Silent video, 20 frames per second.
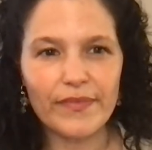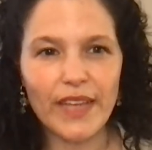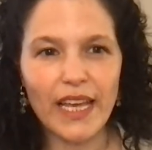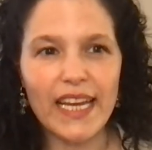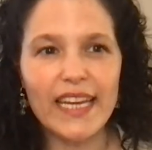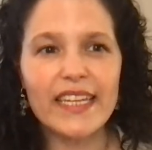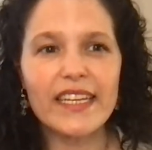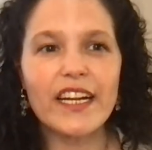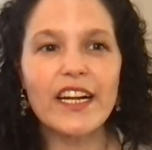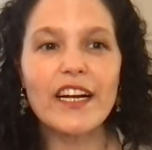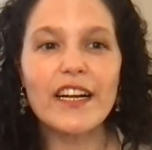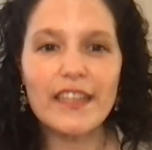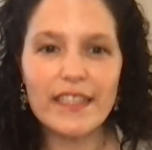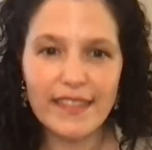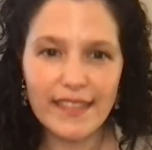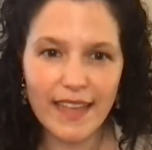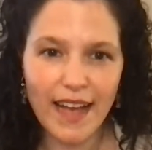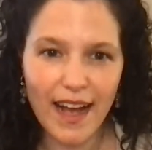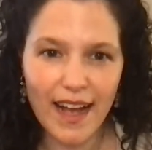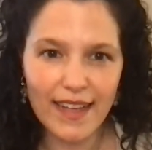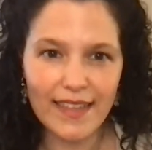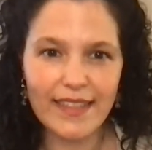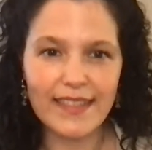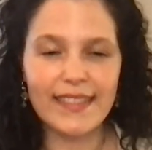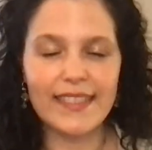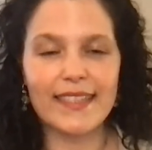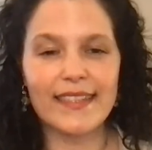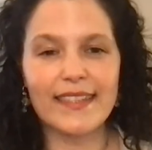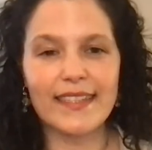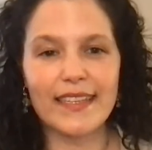it hurts us
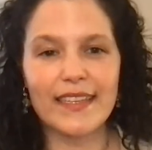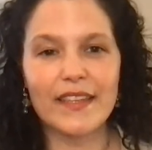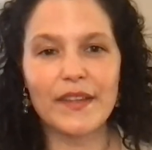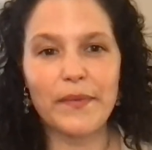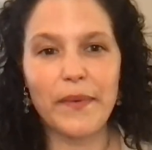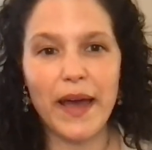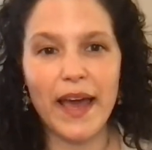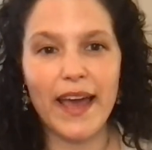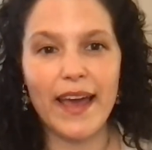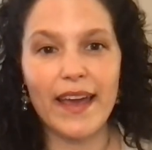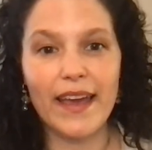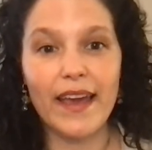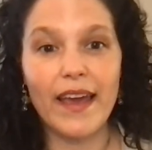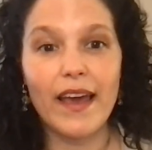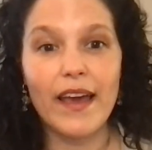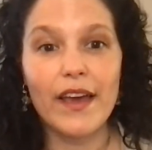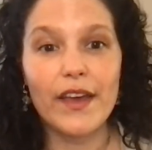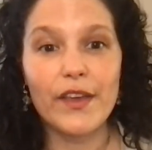to see the way